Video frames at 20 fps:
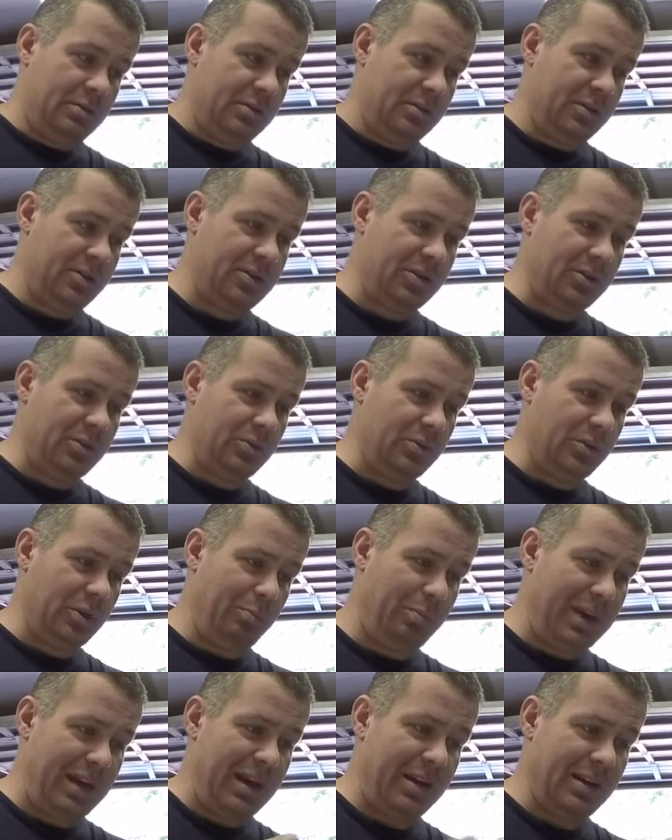So the
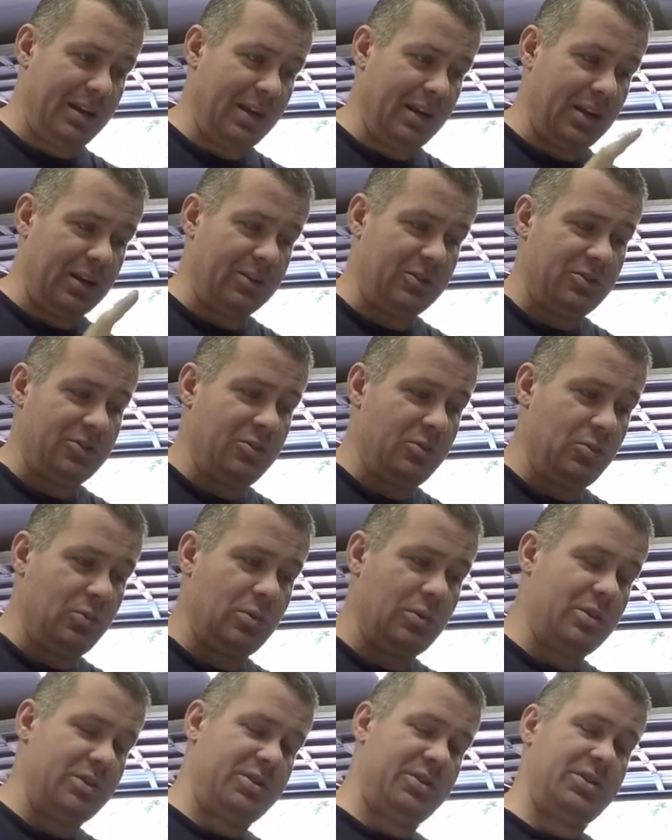paint, I got 2
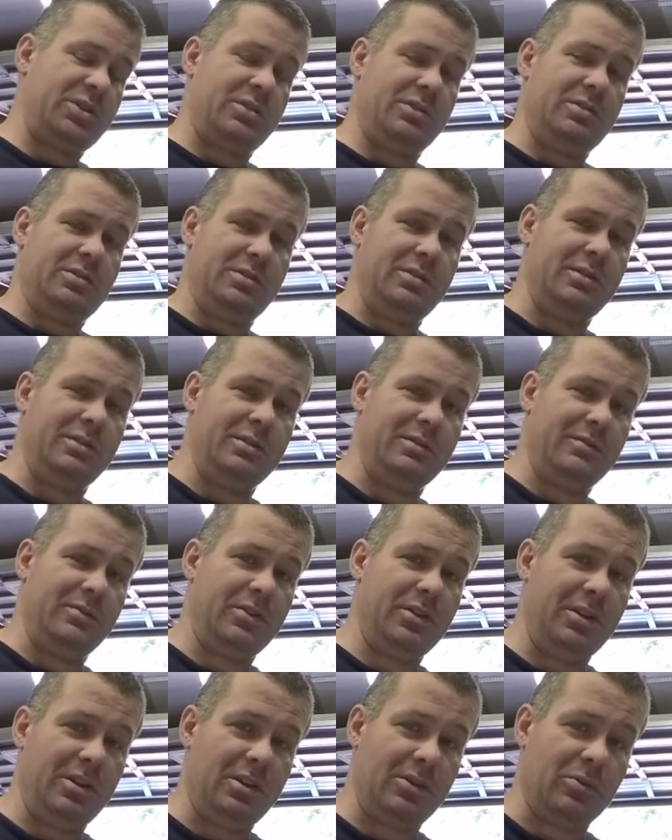quarts
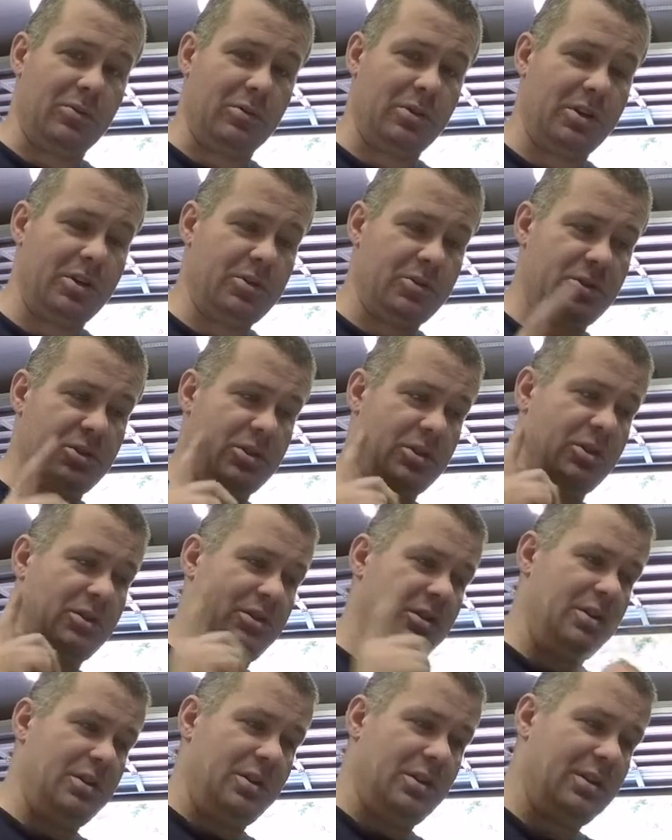of the orange.
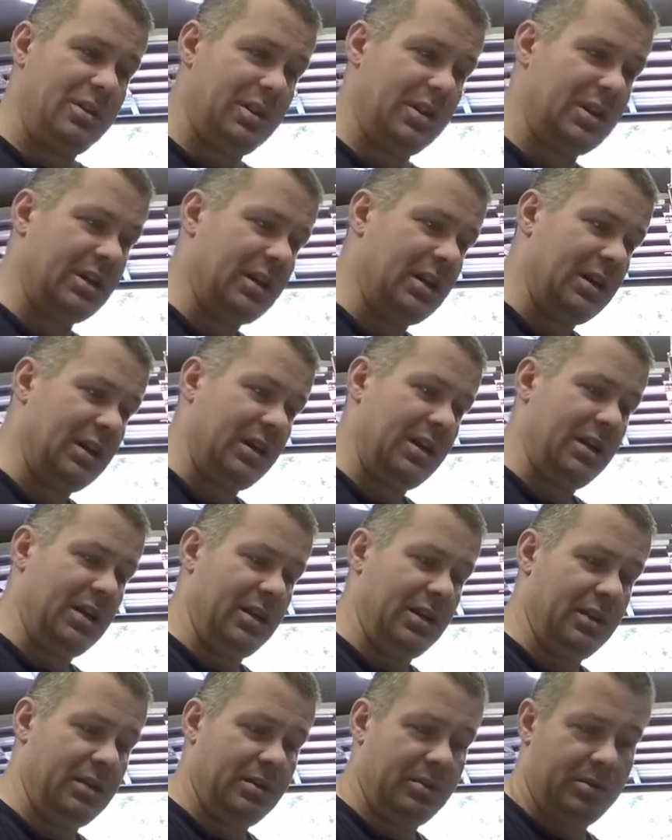I got
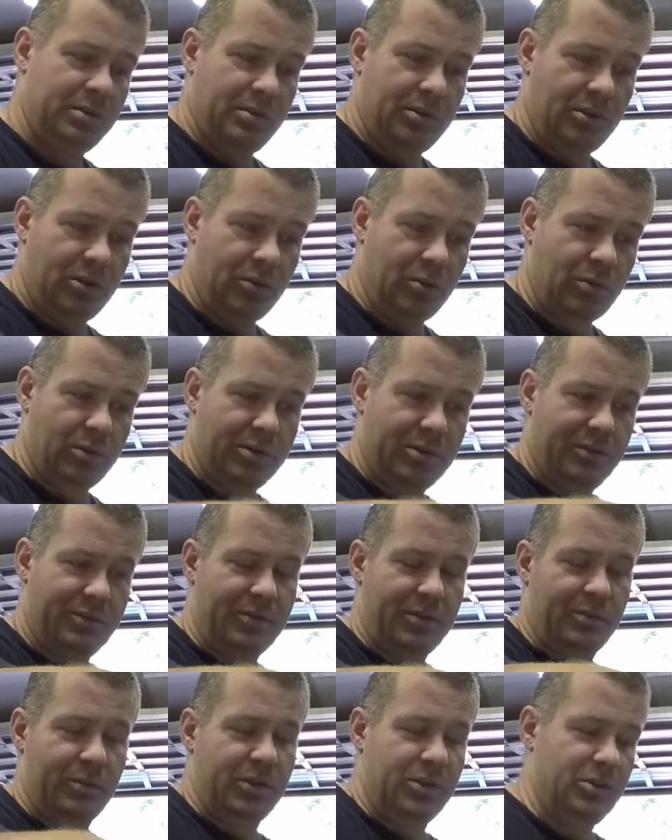a quart
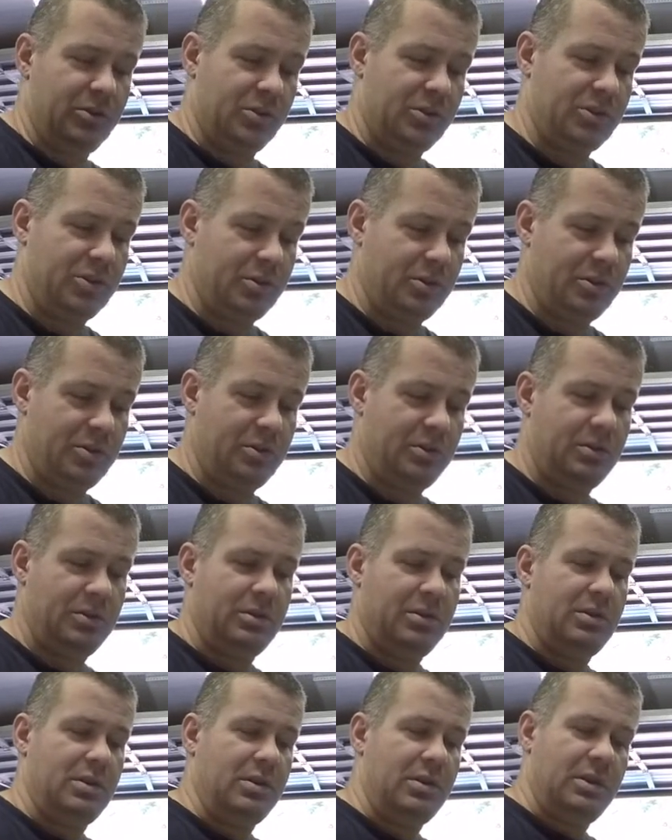of the reducer.
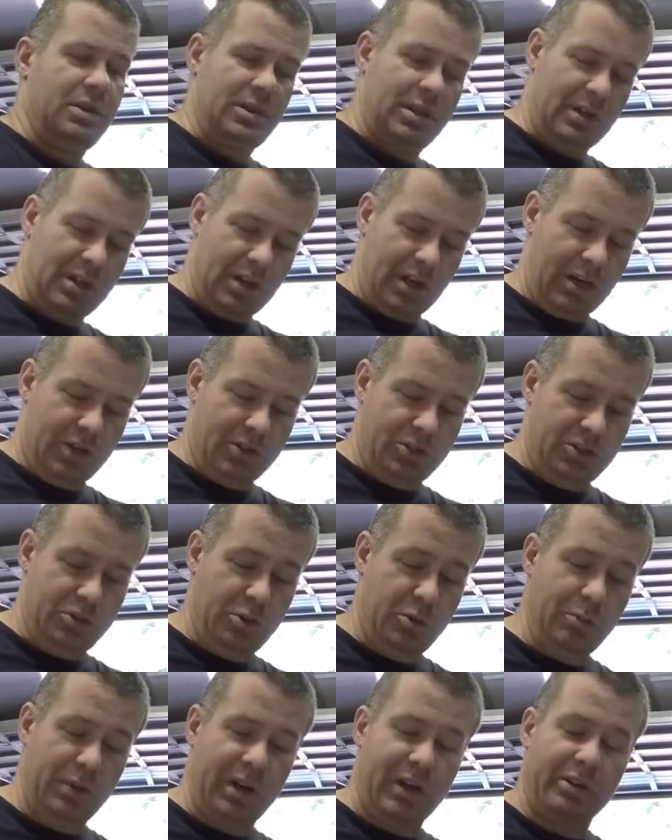I got
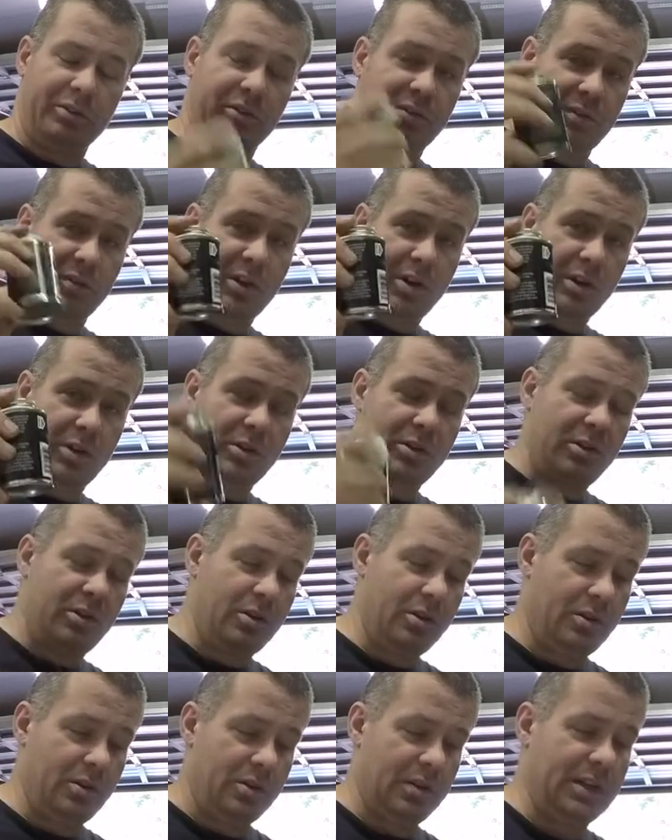2 bottles of
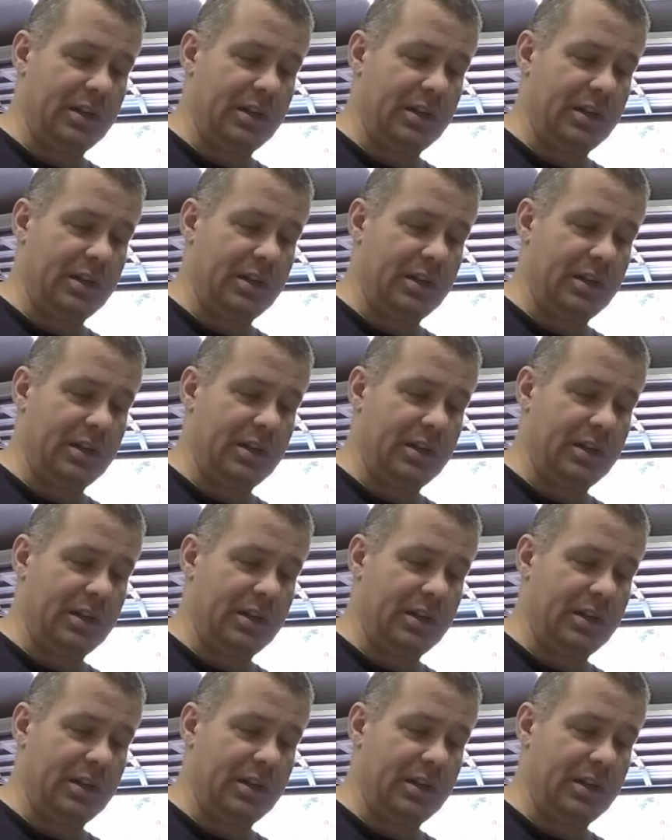hardener.